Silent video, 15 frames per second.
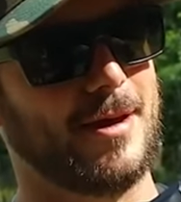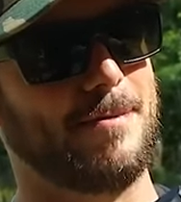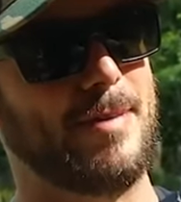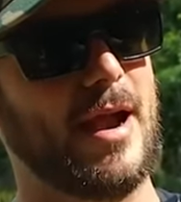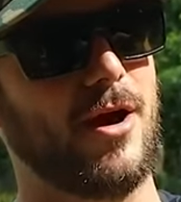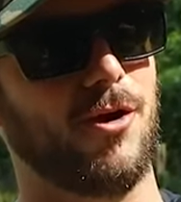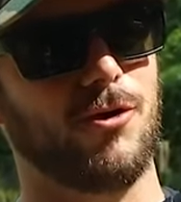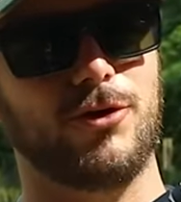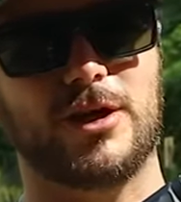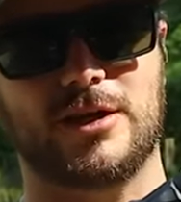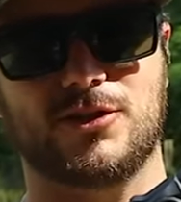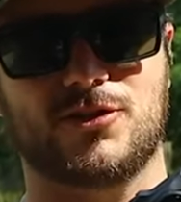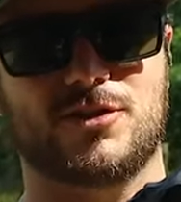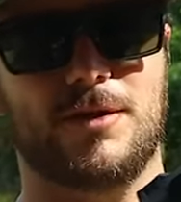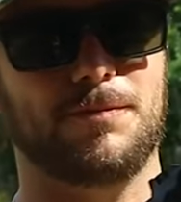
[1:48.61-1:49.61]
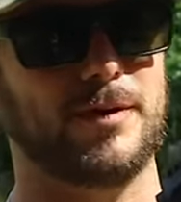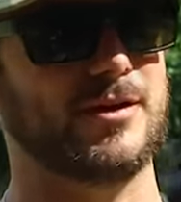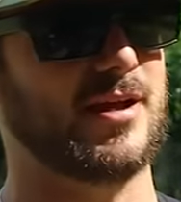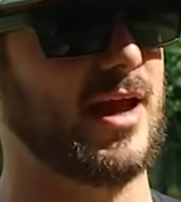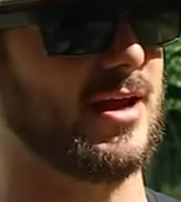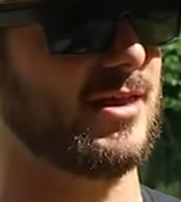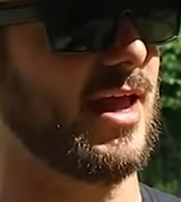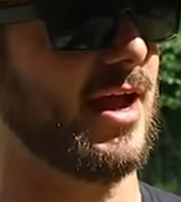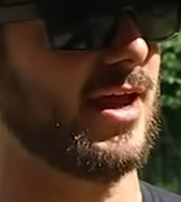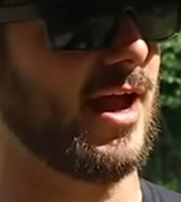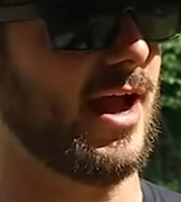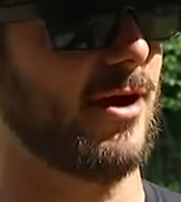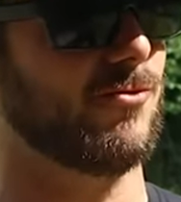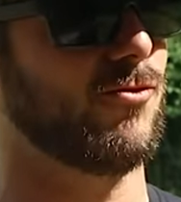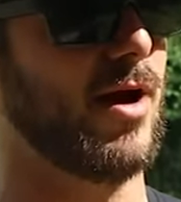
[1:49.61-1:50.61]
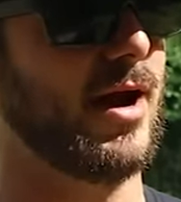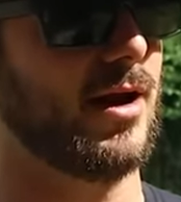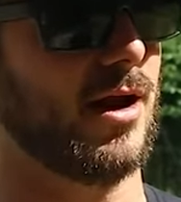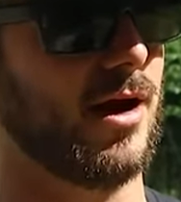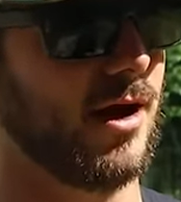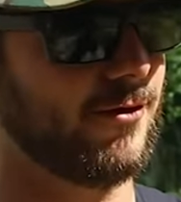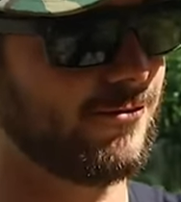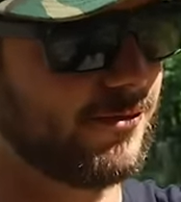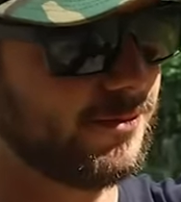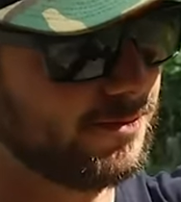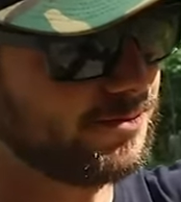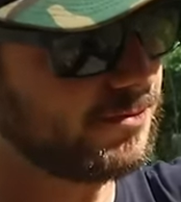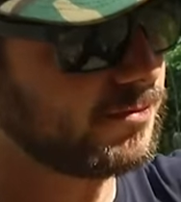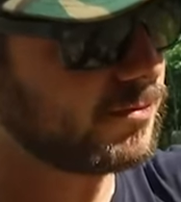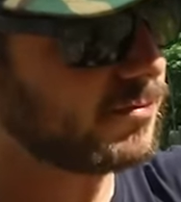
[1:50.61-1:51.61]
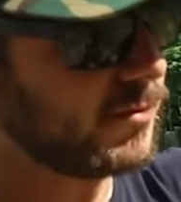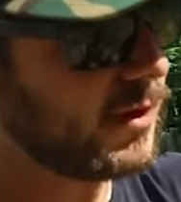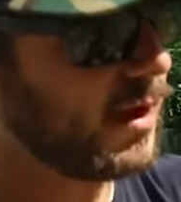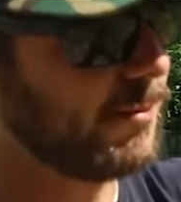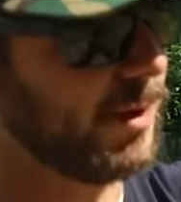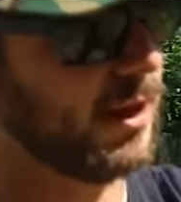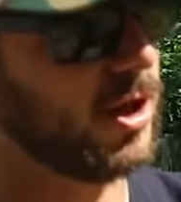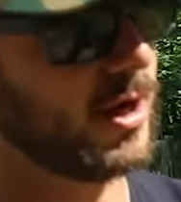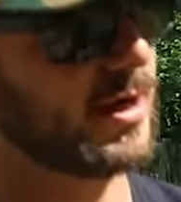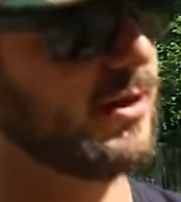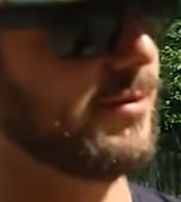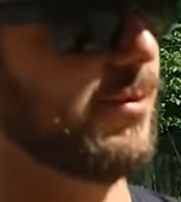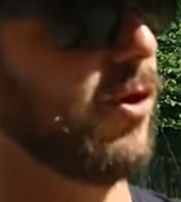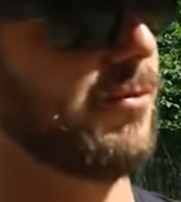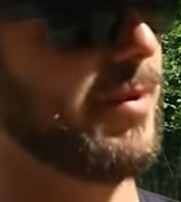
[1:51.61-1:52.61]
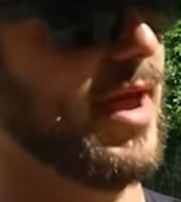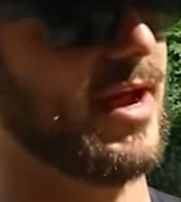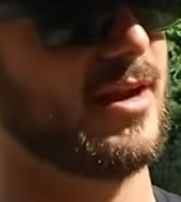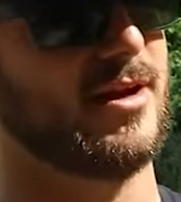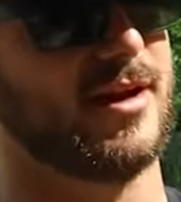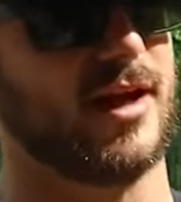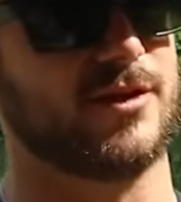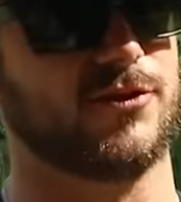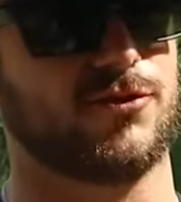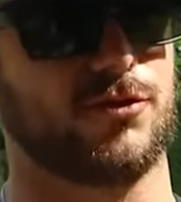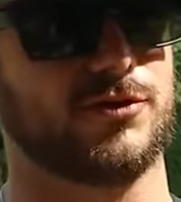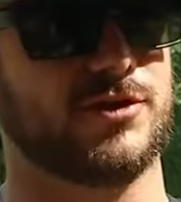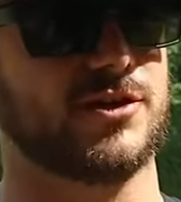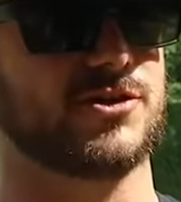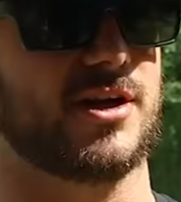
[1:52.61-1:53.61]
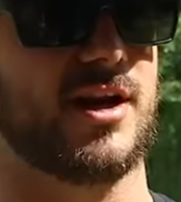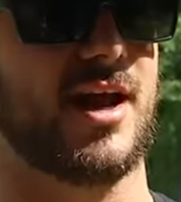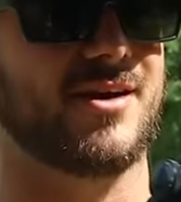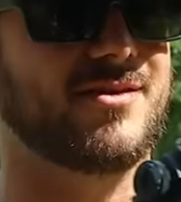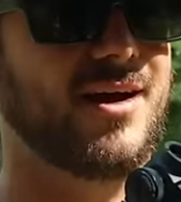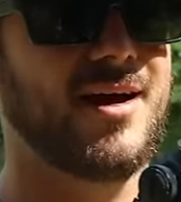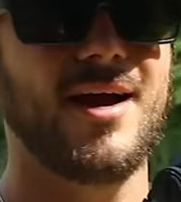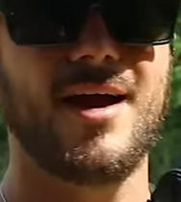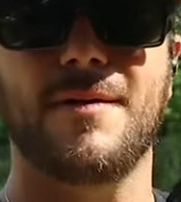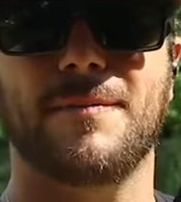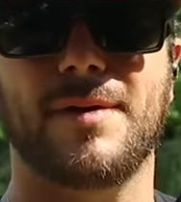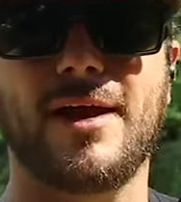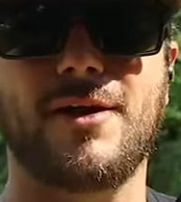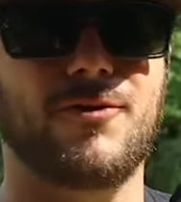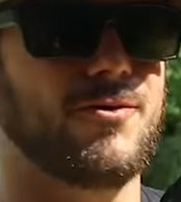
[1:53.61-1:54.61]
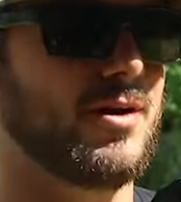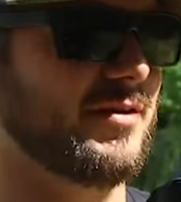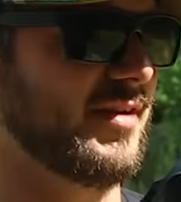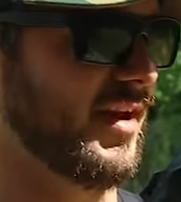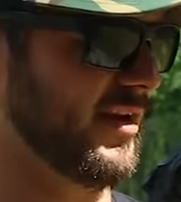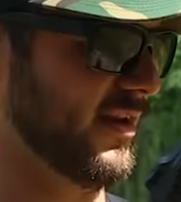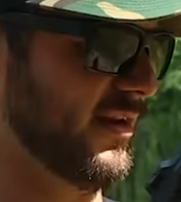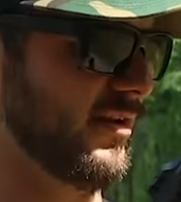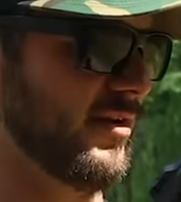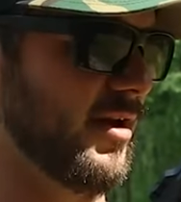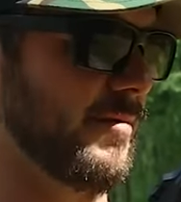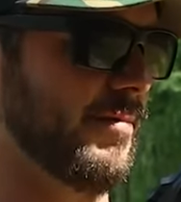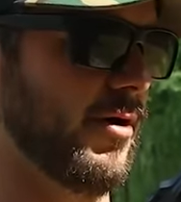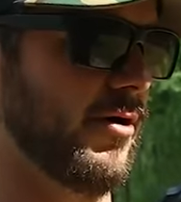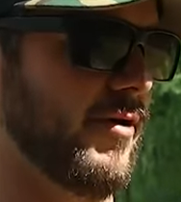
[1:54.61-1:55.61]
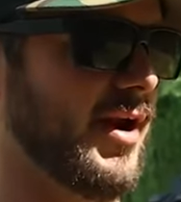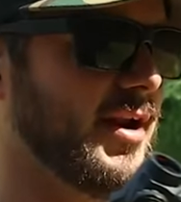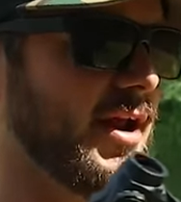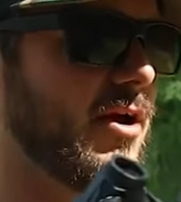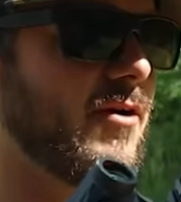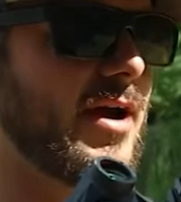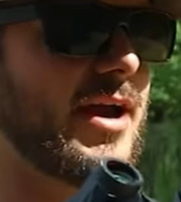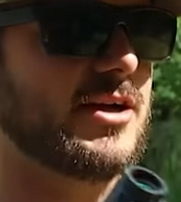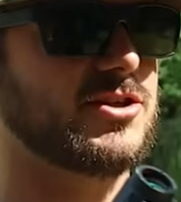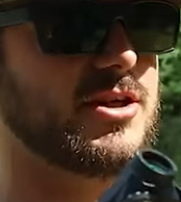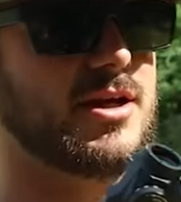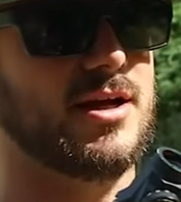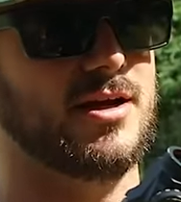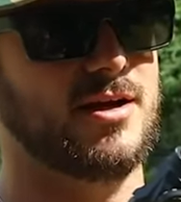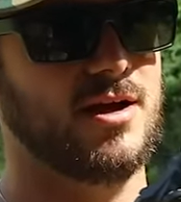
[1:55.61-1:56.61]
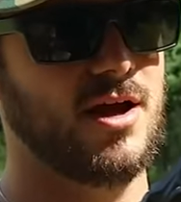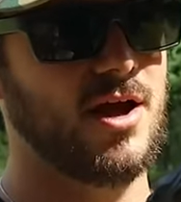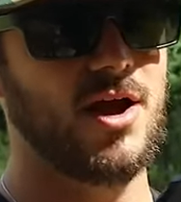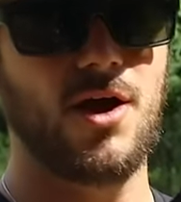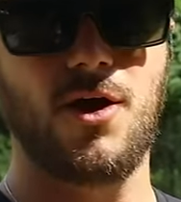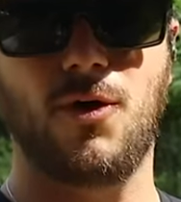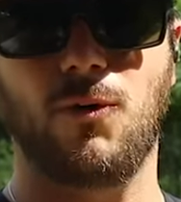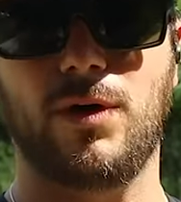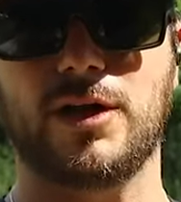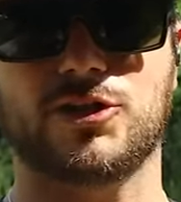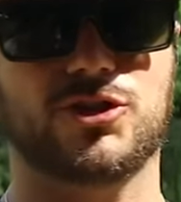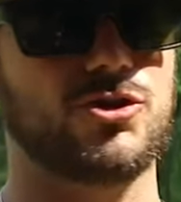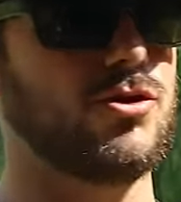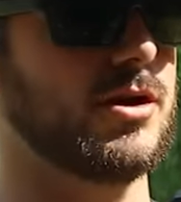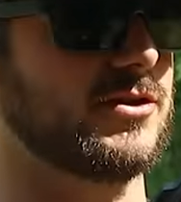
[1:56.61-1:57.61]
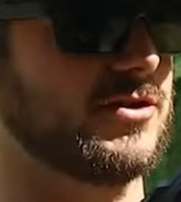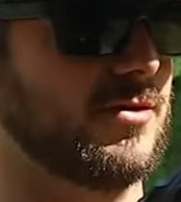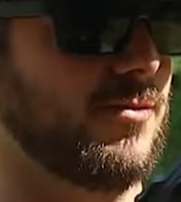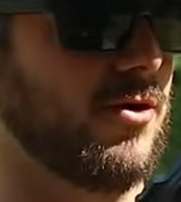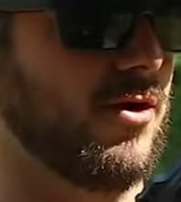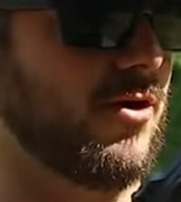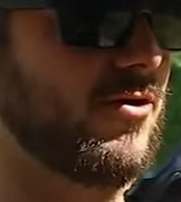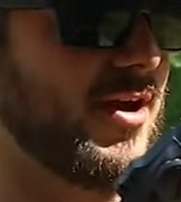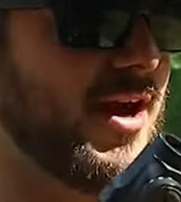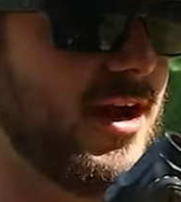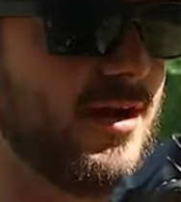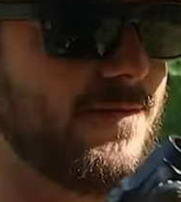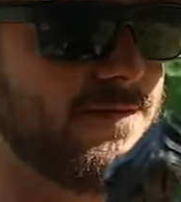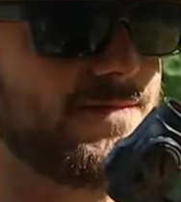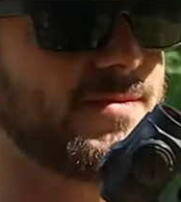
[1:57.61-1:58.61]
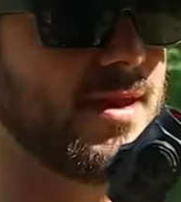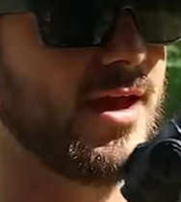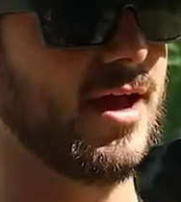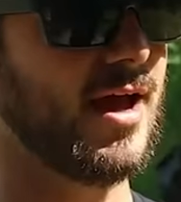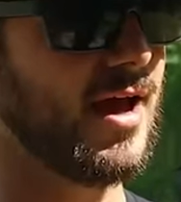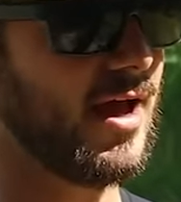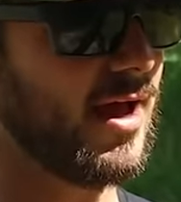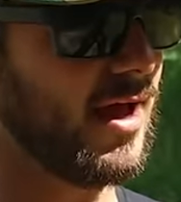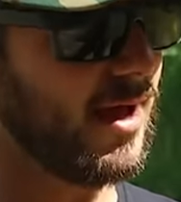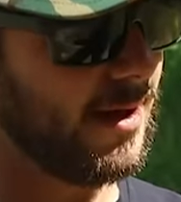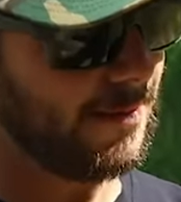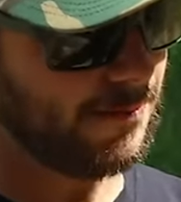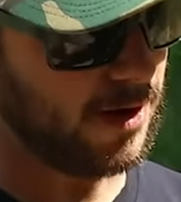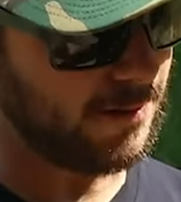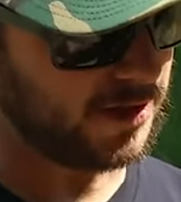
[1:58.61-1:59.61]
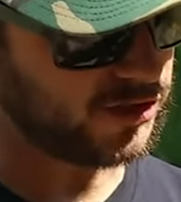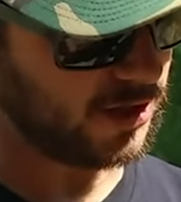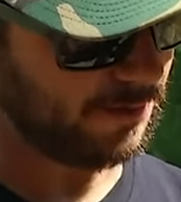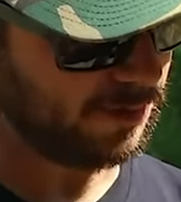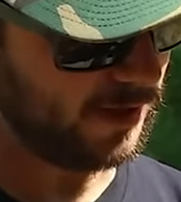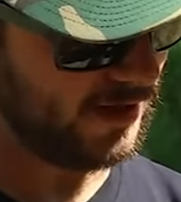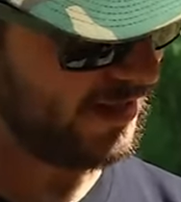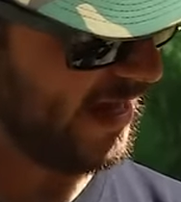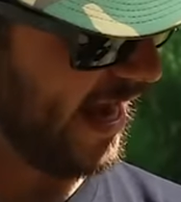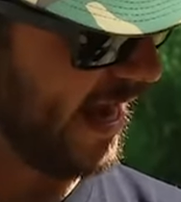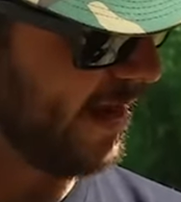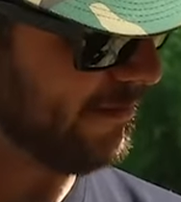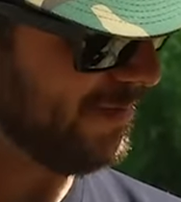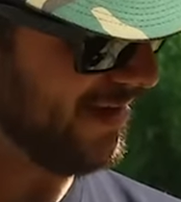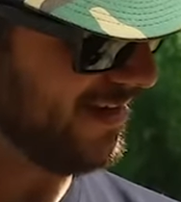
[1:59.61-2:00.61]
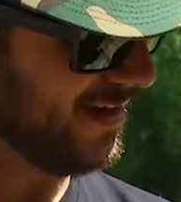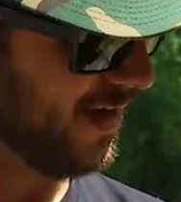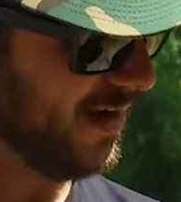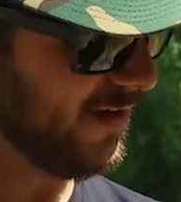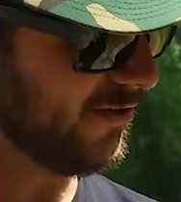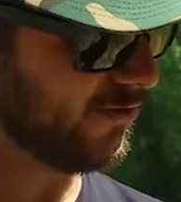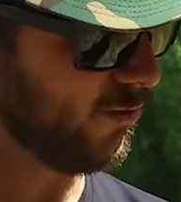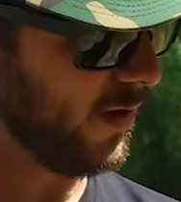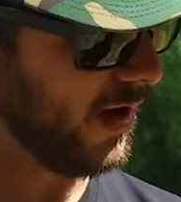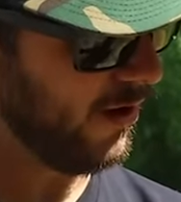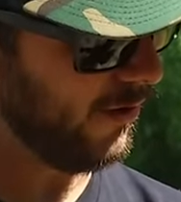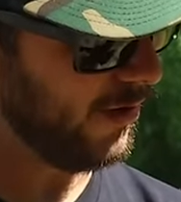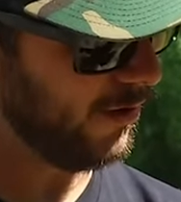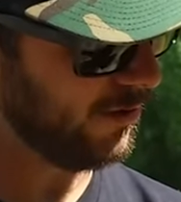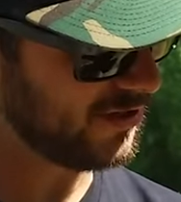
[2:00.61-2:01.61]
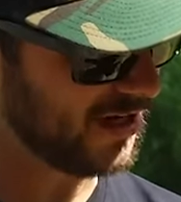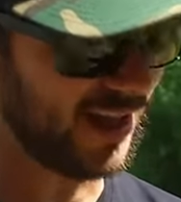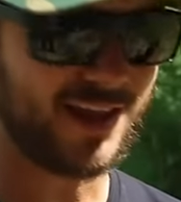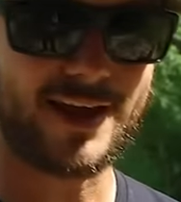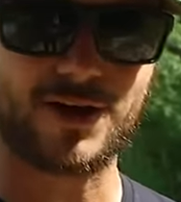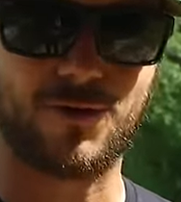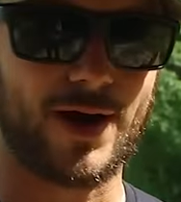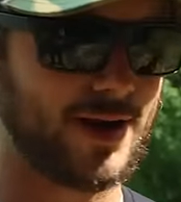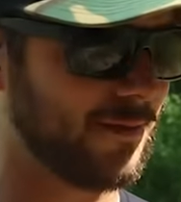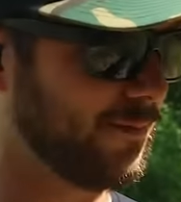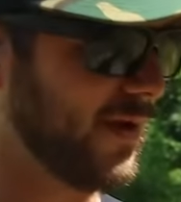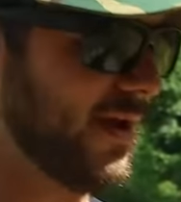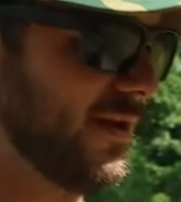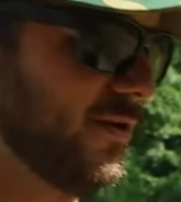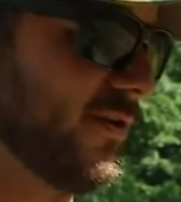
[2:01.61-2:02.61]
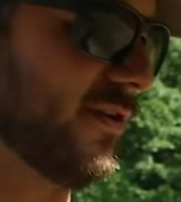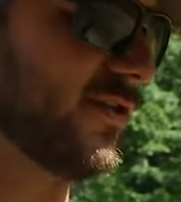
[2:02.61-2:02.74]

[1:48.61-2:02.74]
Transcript: the barrel, you can just simply take that guy right off, by locking the bolt back and you got this little disconnect, but I don't wanna take it apart right now. I actually wanna shoot it some more, okay? Pretty much a completely ambi gun as well, which I like quite a bit. You